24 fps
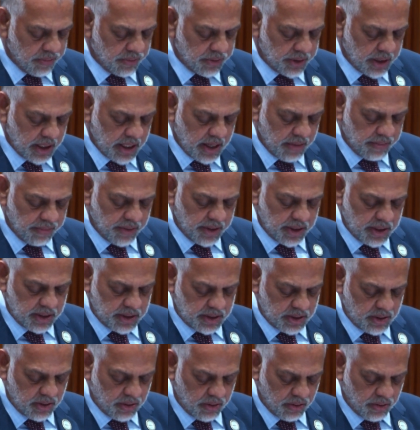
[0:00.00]
for the
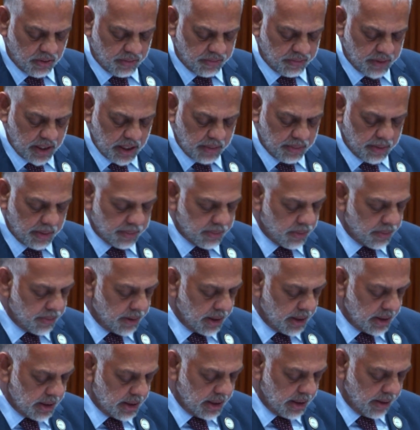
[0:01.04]
governance of labor
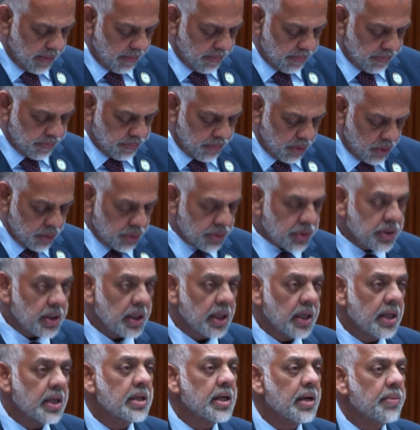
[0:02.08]
mobility,
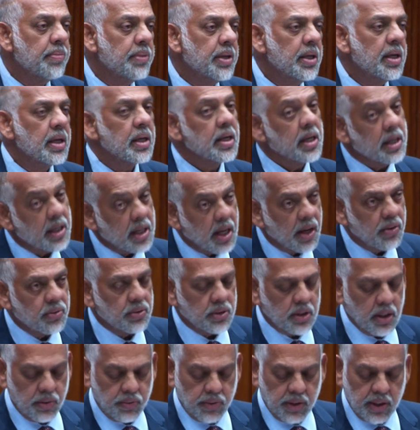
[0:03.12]
both incoming and
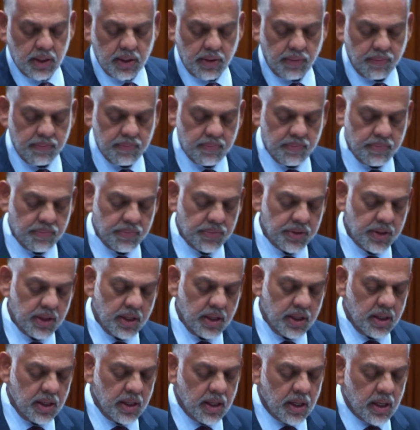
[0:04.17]
outgoing.
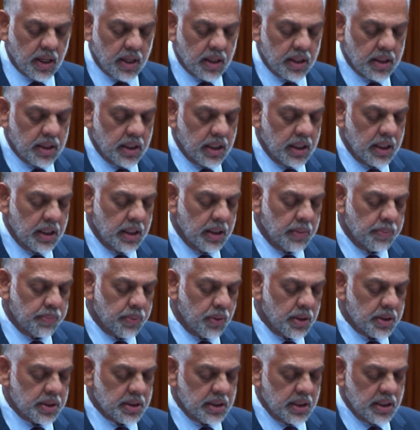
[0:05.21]
The
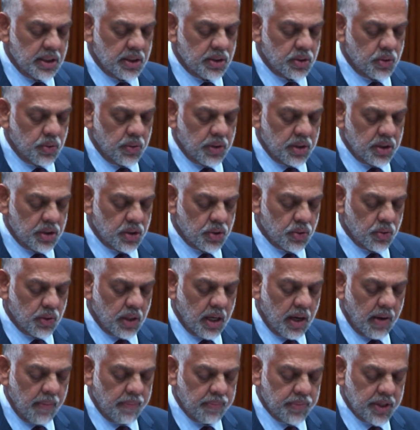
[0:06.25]
policy is to
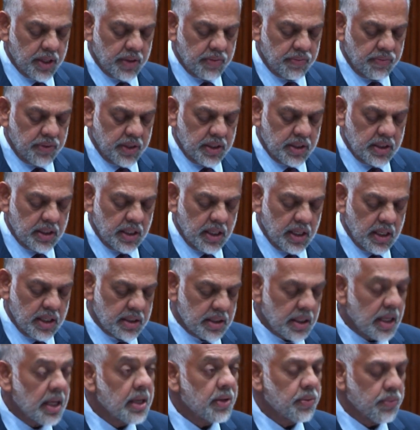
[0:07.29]
ensure that Fiji
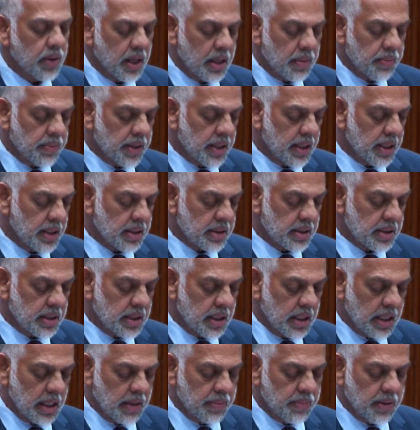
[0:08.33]
has a
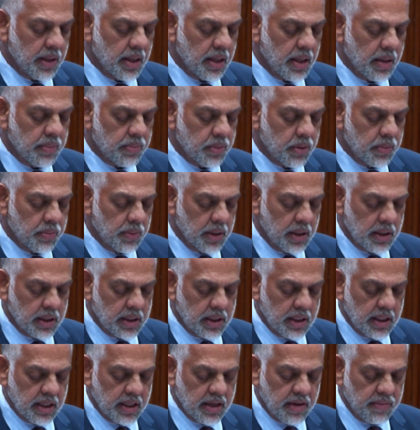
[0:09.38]
well-managed labor
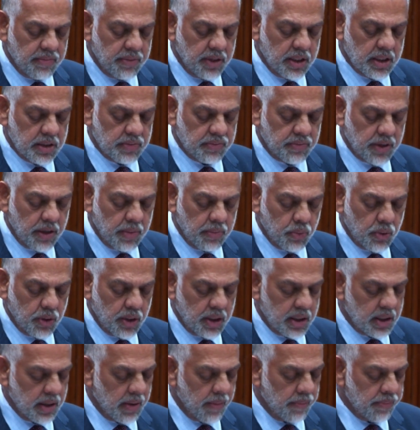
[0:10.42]
mobility governance
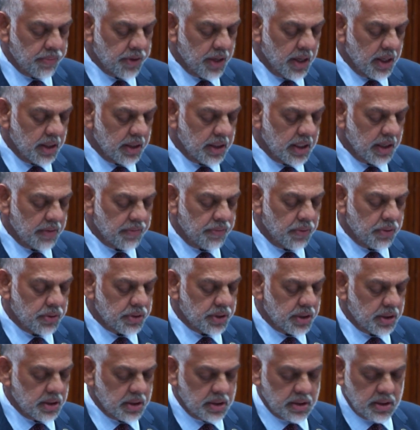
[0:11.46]
framework that
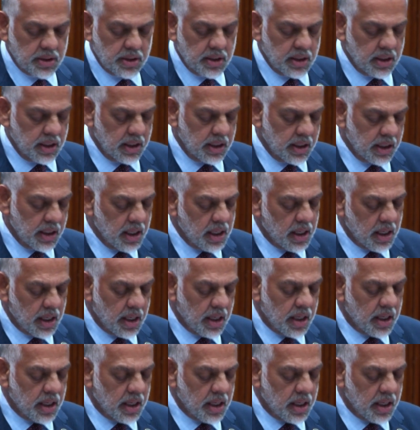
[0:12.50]
forces the